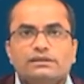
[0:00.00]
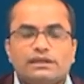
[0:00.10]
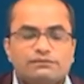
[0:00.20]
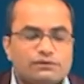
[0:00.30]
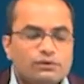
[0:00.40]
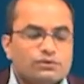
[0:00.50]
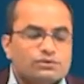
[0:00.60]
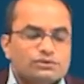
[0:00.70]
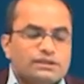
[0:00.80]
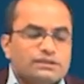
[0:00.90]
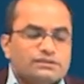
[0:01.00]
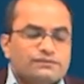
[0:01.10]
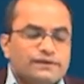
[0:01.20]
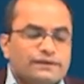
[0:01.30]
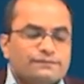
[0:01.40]
that will also
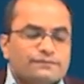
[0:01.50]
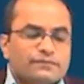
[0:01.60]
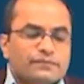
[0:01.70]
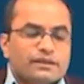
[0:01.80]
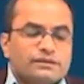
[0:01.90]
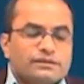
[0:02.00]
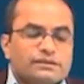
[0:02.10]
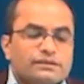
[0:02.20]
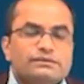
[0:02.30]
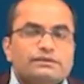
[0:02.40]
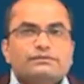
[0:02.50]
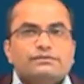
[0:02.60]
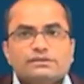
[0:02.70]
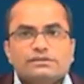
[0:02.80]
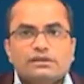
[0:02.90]
satisfy this given
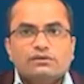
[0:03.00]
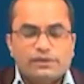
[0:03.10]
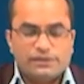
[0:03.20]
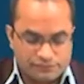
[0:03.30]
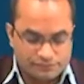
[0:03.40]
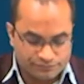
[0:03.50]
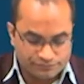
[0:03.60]
differential equation.